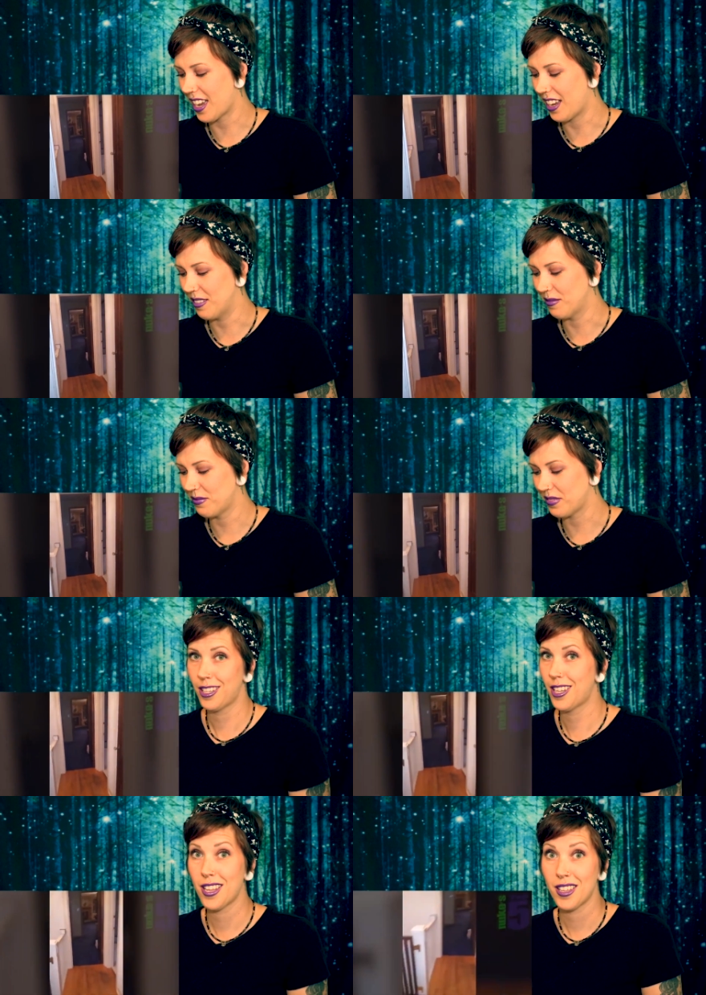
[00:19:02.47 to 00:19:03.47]

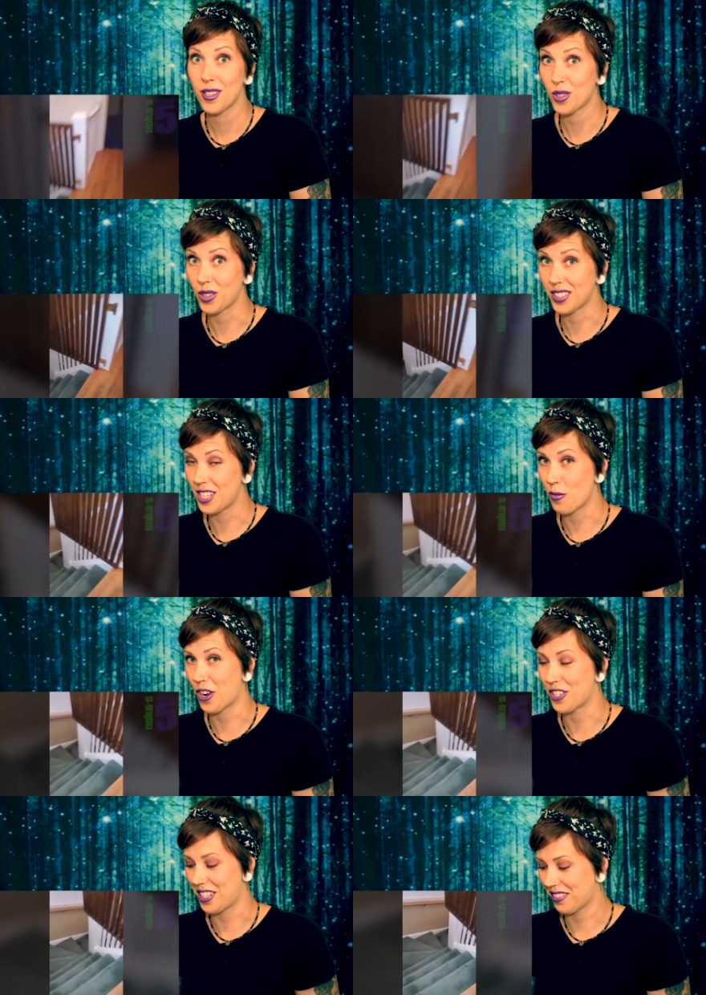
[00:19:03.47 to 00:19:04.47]
So let's keep
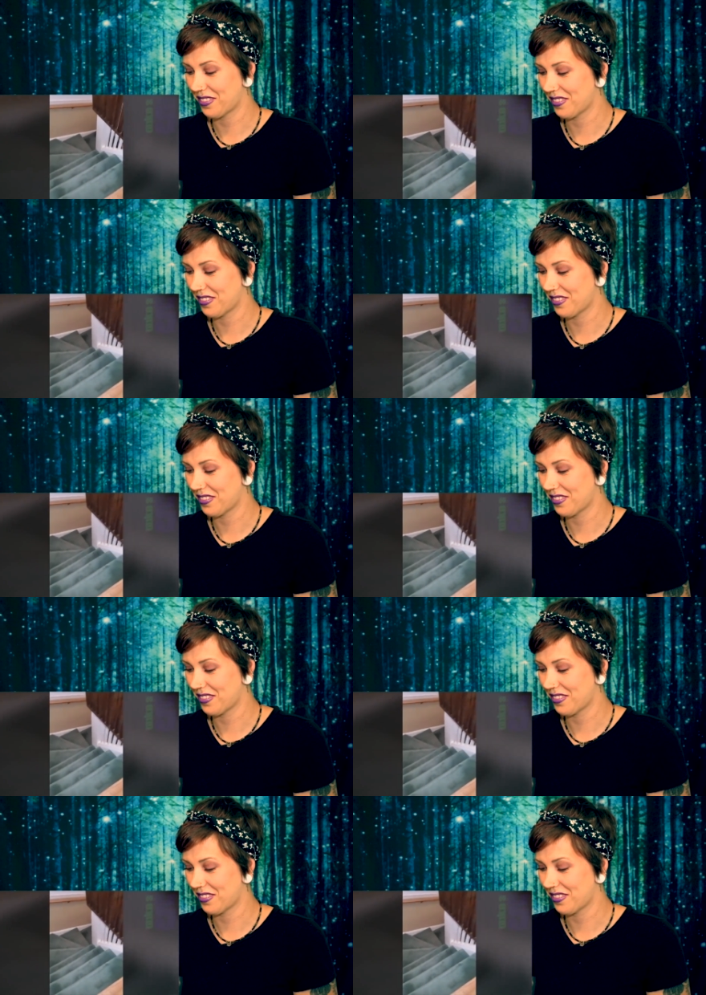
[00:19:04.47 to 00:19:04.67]
watching.